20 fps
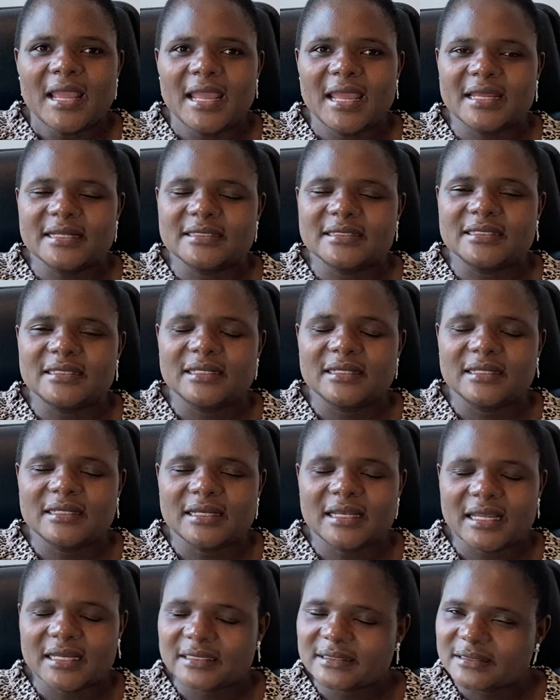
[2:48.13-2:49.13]
and the
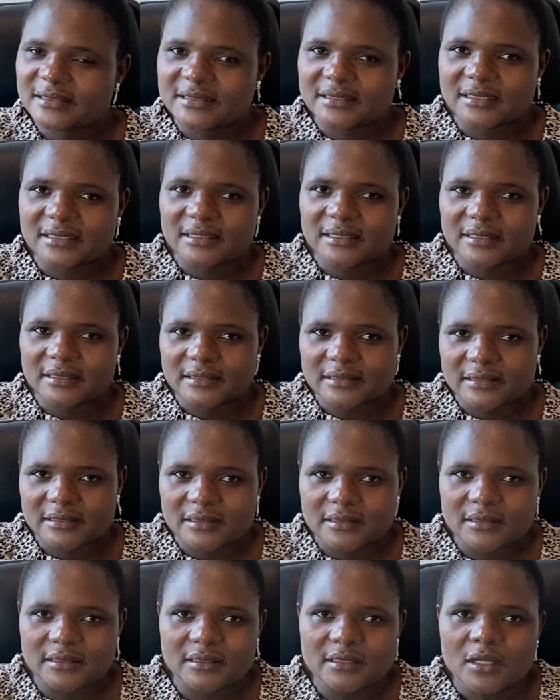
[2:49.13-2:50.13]
next
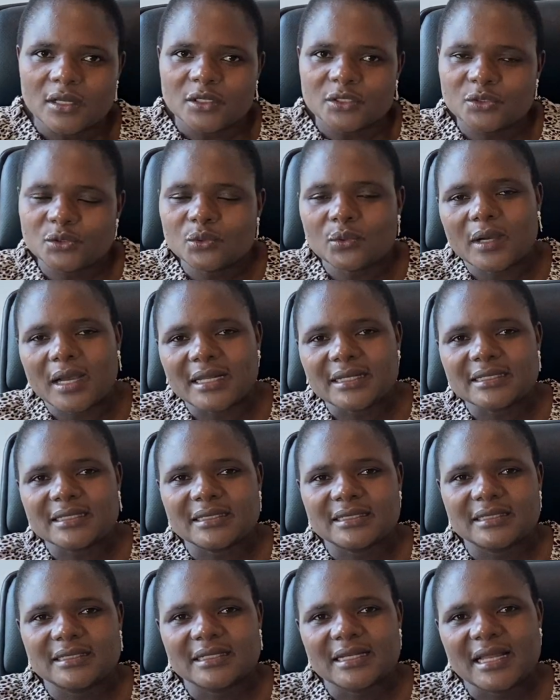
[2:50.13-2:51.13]

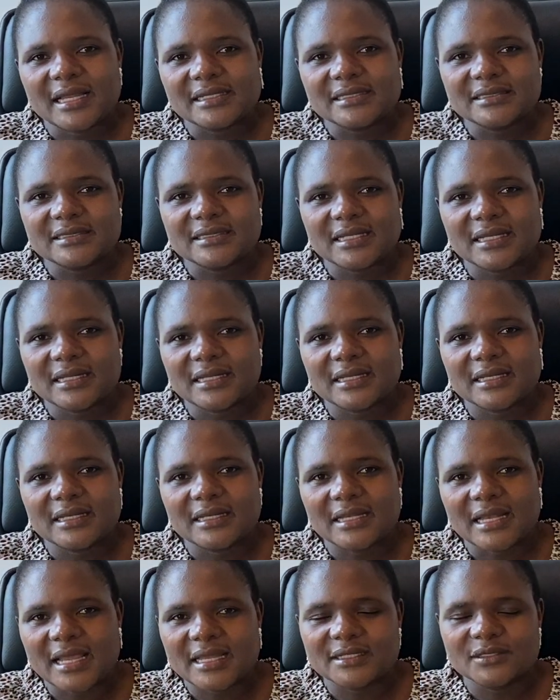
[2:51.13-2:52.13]

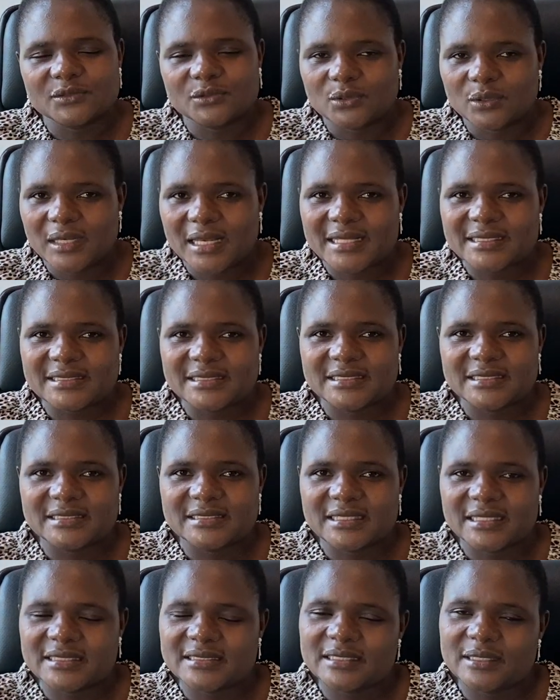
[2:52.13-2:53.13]
$299 is
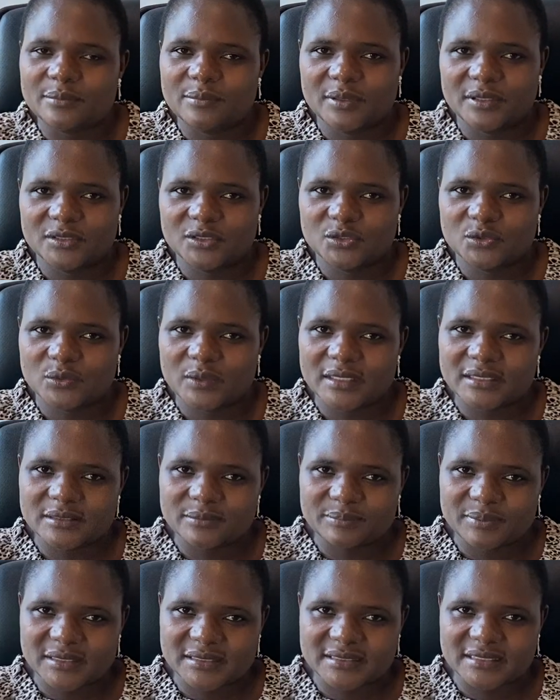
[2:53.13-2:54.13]
taxable at
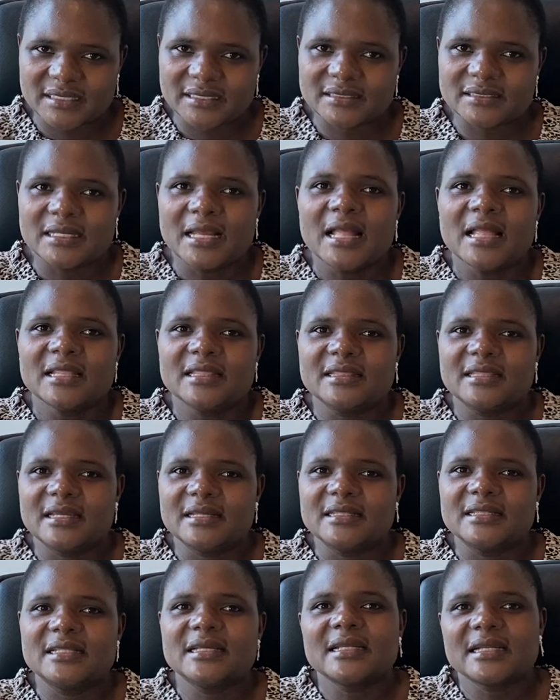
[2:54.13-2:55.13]
20%.
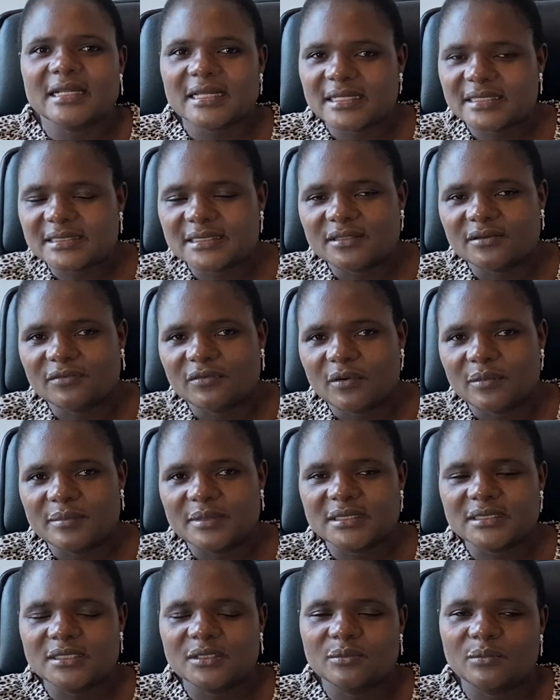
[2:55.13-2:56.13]
Then the rest for
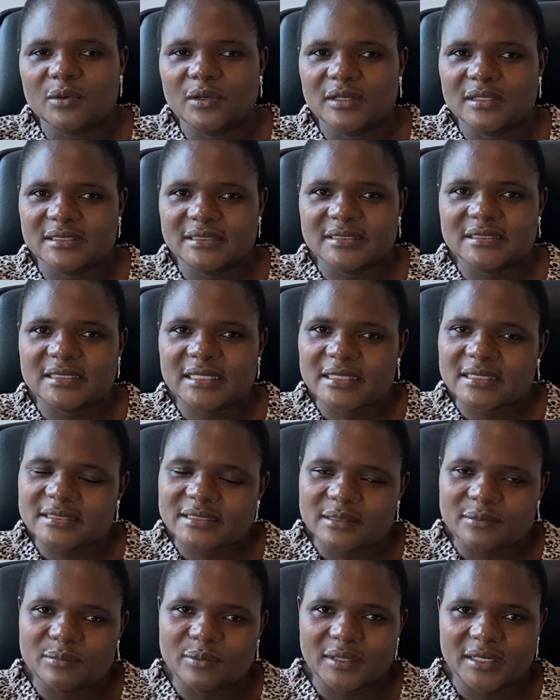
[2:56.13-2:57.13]
Mr. Moyo is
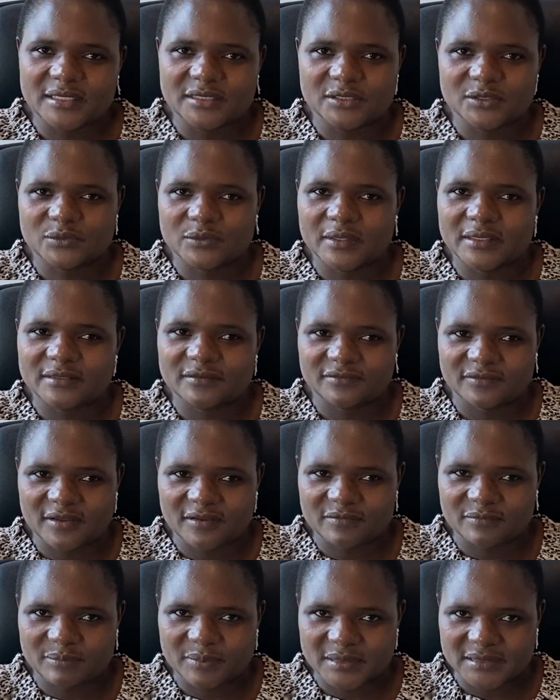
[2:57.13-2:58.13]
taxable at
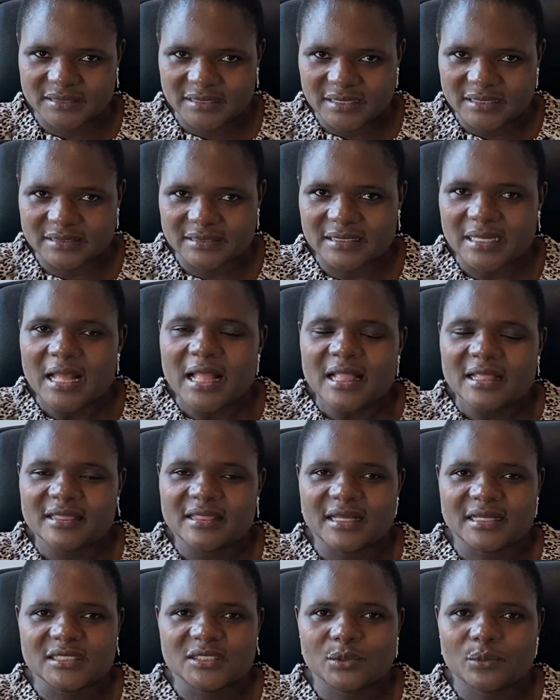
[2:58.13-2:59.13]
25%.
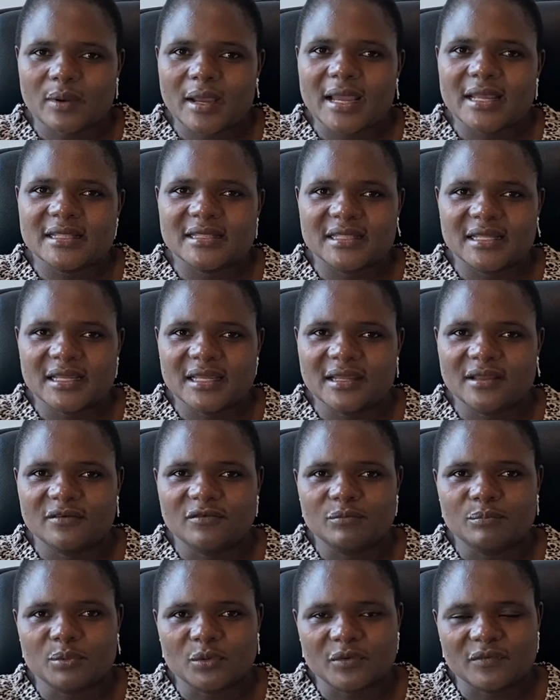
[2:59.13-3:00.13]
That's why they
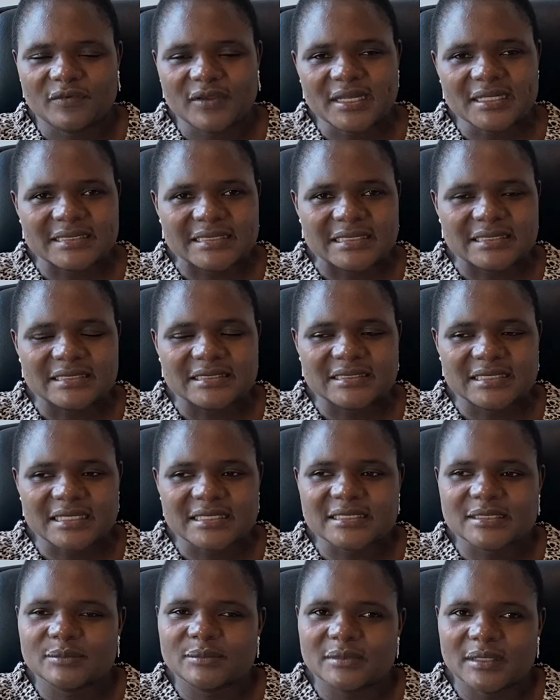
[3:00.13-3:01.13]
have provided
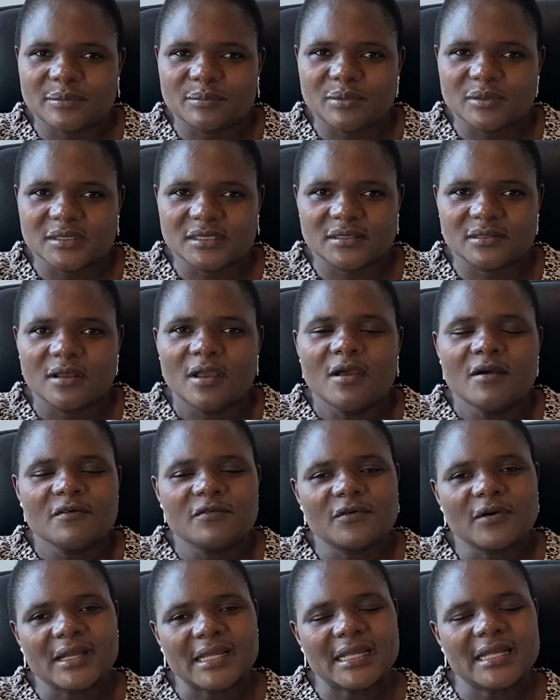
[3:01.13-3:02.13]
tax tables
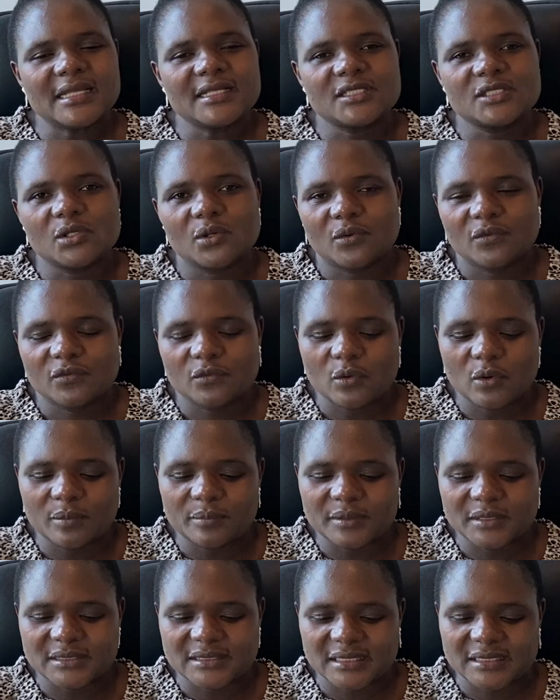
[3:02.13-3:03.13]
for ease of
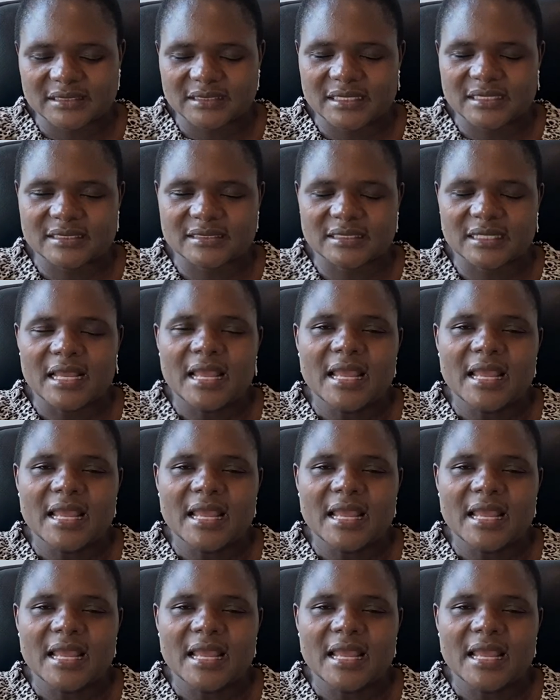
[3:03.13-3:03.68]
computations.